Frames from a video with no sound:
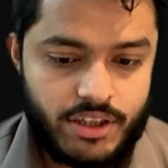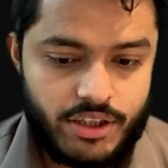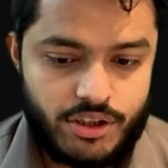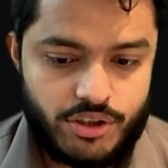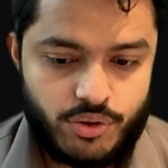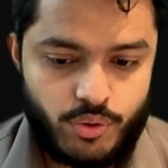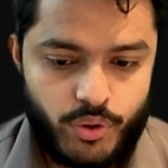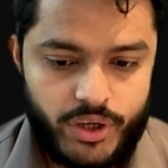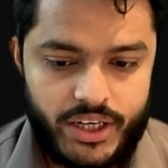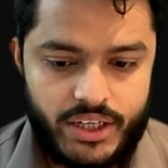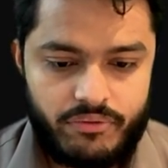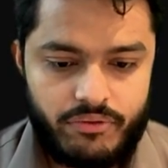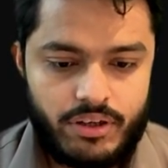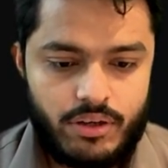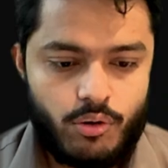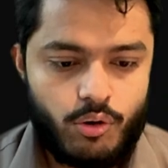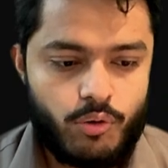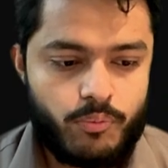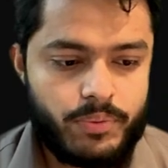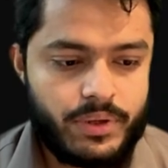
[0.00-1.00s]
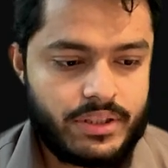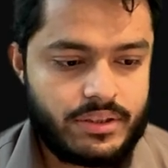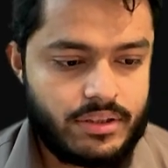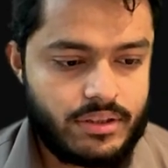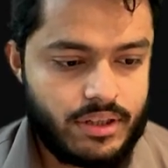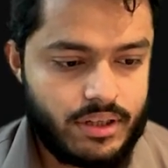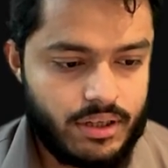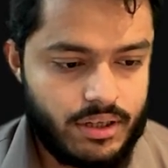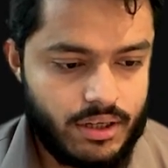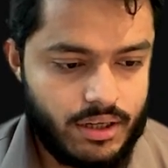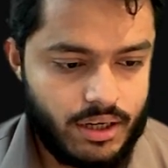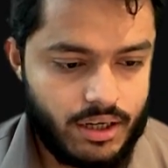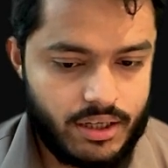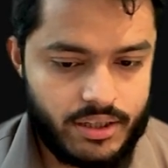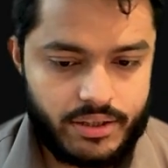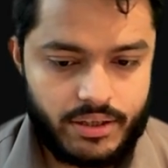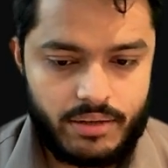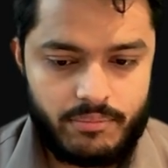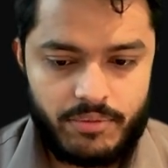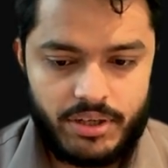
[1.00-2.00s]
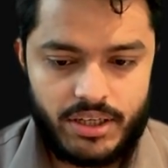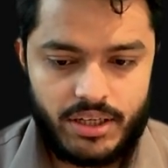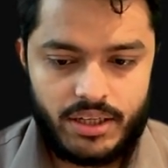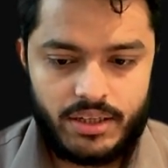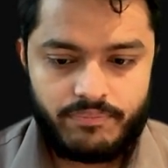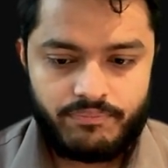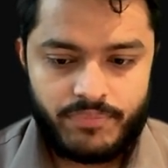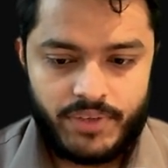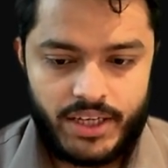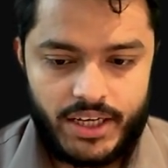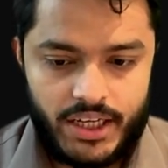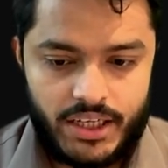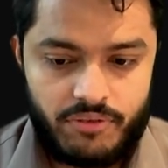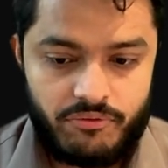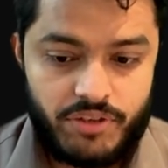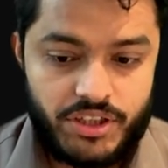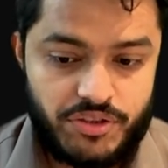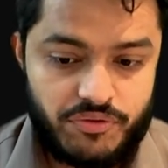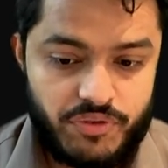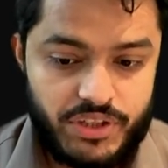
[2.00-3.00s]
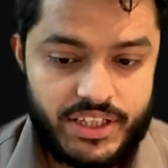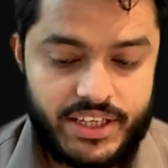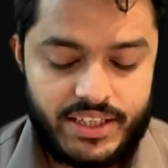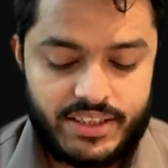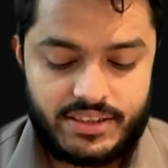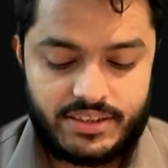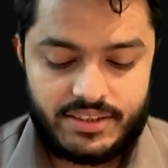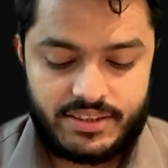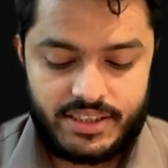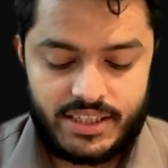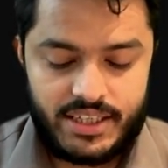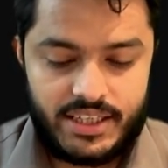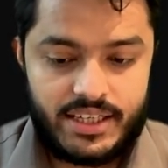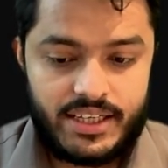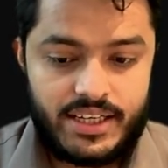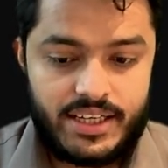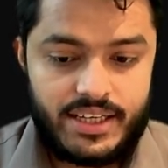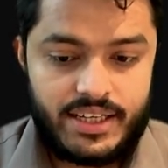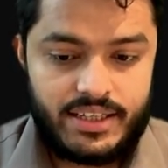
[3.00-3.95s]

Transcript: So it will open a terminal in which we can see